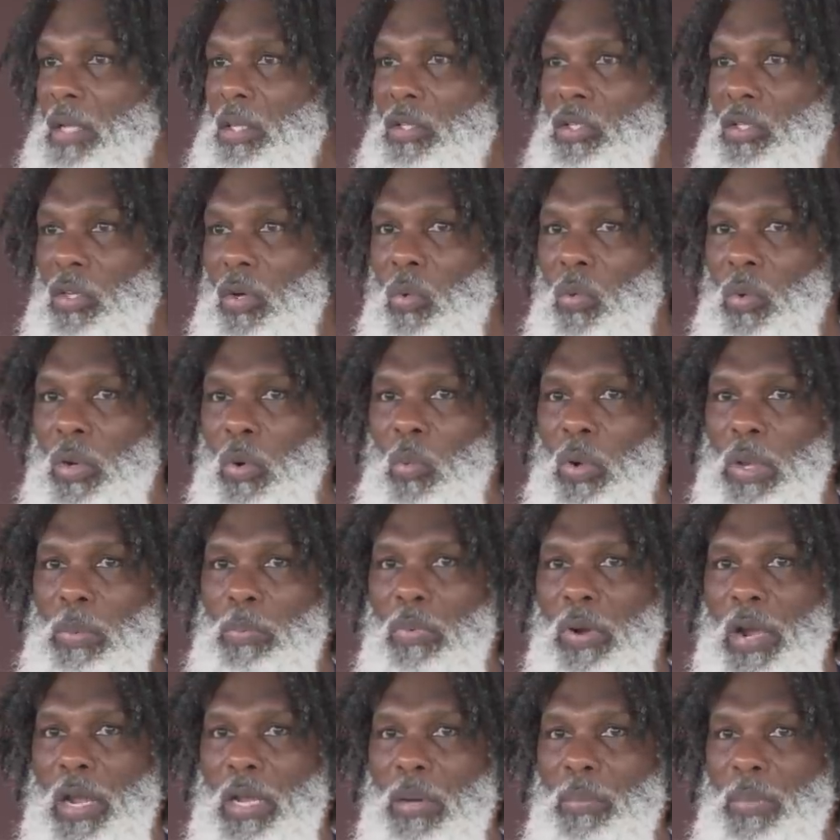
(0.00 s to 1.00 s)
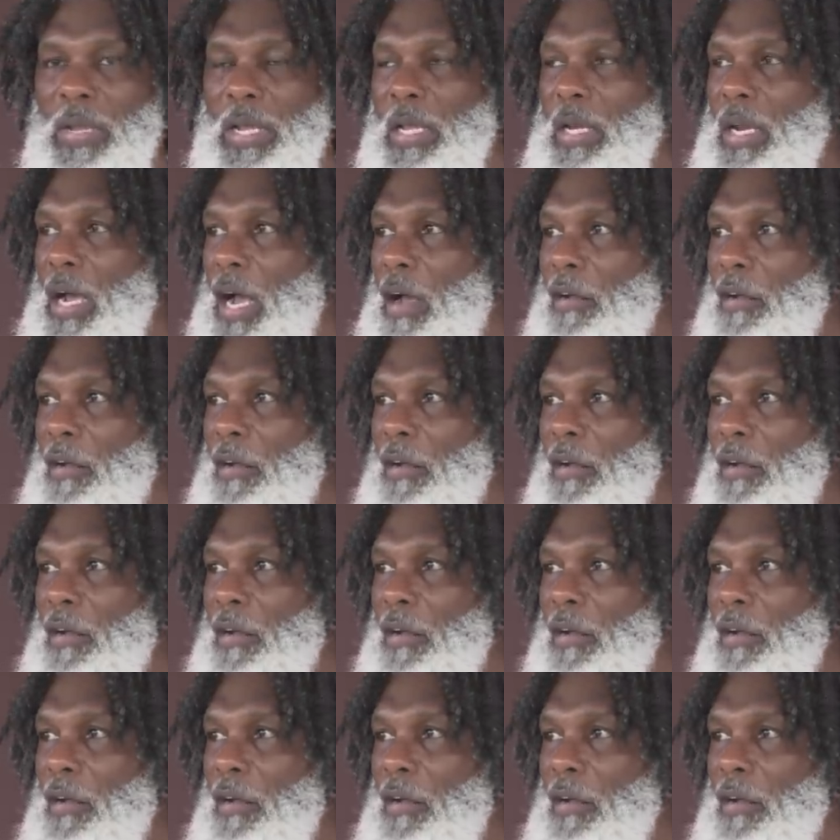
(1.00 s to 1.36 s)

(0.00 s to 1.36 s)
So when we bring them in